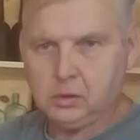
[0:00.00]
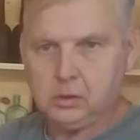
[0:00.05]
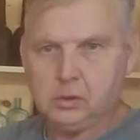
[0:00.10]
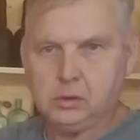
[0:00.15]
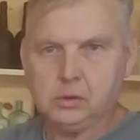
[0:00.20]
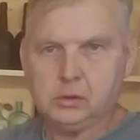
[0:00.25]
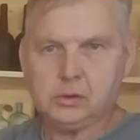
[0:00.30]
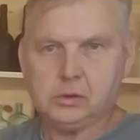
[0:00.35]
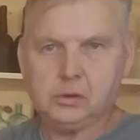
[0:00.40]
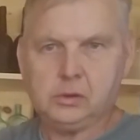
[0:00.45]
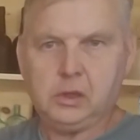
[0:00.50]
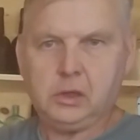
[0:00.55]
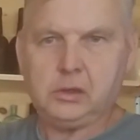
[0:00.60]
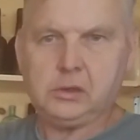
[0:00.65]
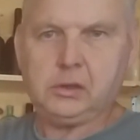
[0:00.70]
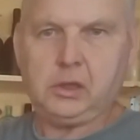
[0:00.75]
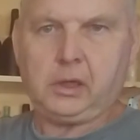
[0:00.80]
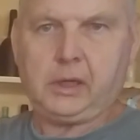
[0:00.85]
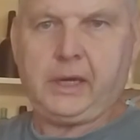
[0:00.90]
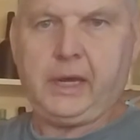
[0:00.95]
It says
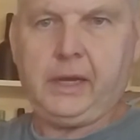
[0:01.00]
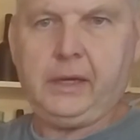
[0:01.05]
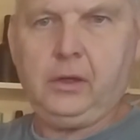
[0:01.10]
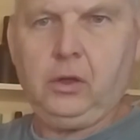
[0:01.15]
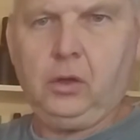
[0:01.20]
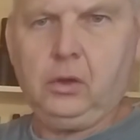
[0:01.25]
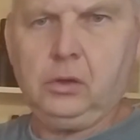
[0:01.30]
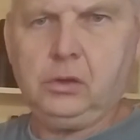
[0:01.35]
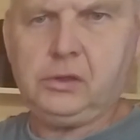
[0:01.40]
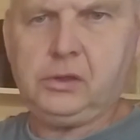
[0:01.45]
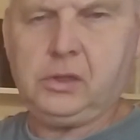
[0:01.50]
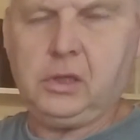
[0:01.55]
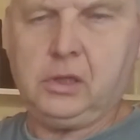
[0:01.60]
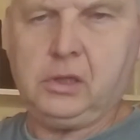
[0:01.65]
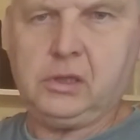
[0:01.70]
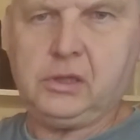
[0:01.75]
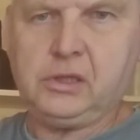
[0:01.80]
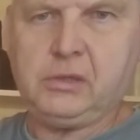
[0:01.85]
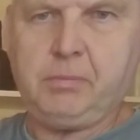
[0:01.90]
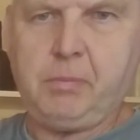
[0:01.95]
Kendall's
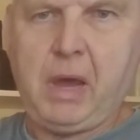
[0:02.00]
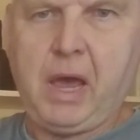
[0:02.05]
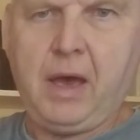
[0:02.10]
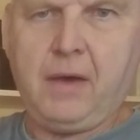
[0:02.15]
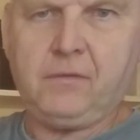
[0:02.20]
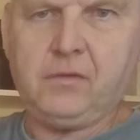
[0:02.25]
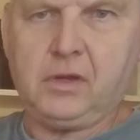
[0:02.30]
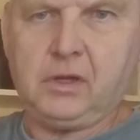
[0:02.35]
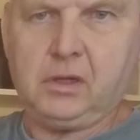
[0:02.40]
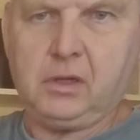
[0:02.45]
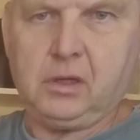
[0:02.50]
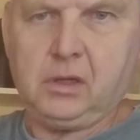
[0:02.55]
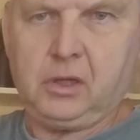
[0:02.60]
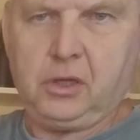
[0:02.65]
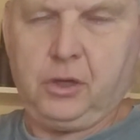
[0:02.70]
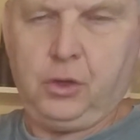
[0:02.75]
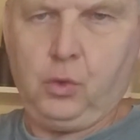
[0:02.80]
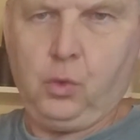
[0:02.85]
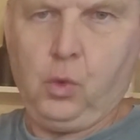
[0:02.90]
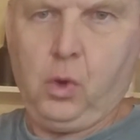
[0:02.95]
Spavin
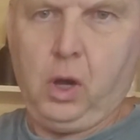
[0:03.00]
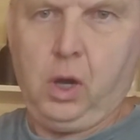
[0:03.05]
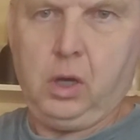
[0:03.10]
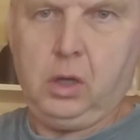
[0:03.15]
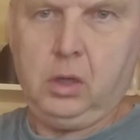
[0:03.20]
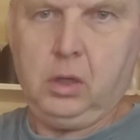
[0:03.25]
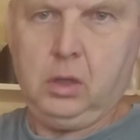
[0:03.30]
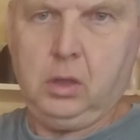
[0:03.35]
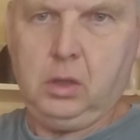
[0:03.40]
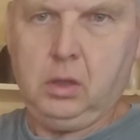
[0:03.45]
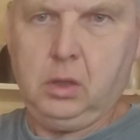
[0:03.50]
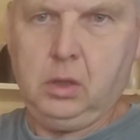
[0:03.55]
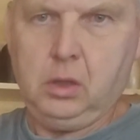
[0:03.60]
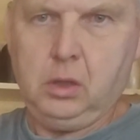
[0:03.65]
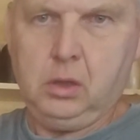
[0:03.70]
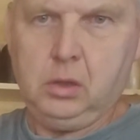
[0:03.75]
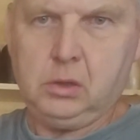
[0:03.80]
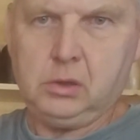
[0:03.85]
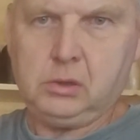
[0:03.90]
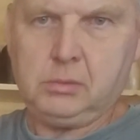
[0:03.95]
Cure.
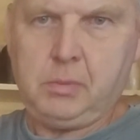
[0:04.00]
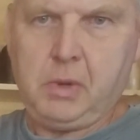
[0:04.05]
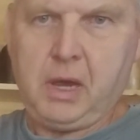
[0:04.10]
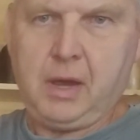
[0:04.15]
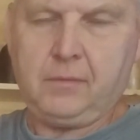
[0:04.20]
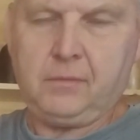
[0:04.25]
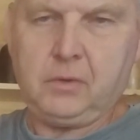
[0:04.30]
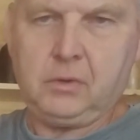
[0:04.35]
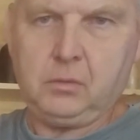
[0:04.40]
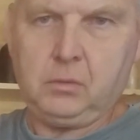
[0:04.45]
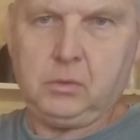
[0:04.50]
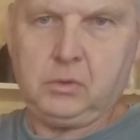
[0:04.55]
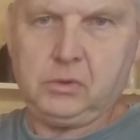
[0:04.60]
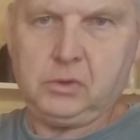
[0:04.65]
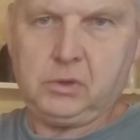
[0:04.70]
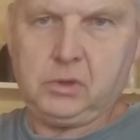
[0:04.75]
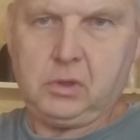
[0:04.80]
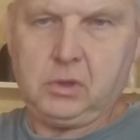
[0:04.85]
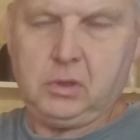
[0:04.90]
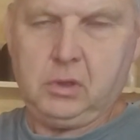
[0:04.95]
Spavin was
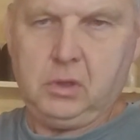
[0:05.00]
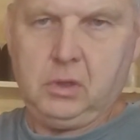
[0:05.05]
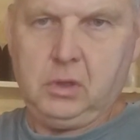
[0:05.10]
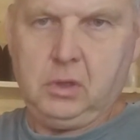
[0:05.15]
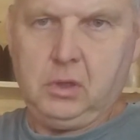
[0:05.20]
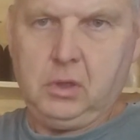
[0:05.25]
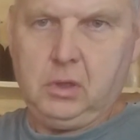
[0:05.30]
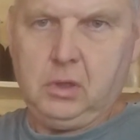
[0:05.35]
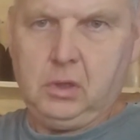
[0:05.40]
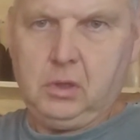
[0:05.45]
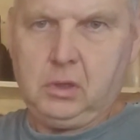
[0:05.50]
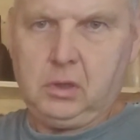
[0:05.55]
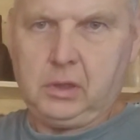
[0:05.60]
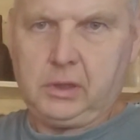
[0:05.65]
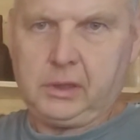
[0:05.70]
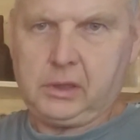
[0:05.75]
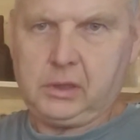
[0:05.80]
like